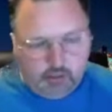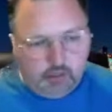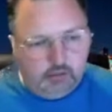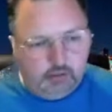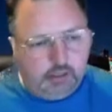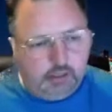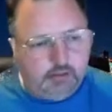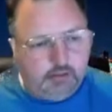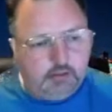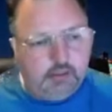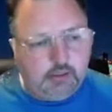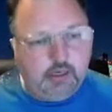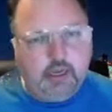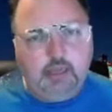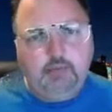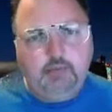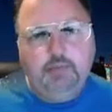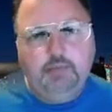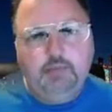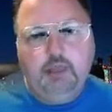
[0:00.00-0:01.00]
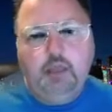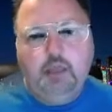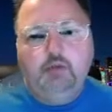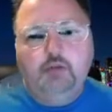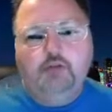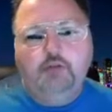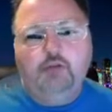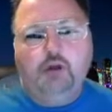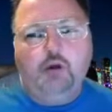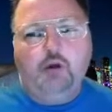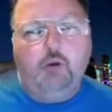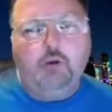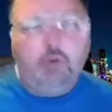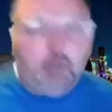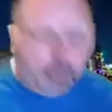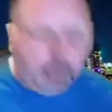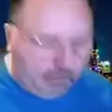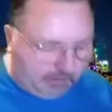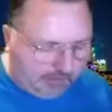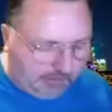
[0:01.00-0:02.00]
like today. So
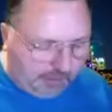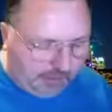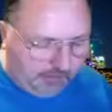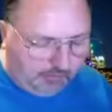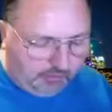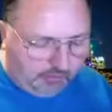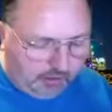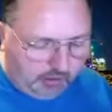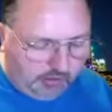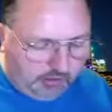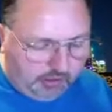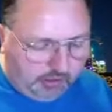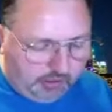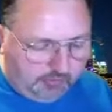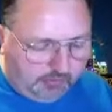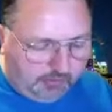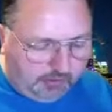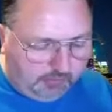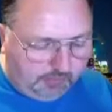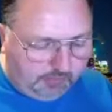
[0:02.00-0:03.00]
Cabarar Gaming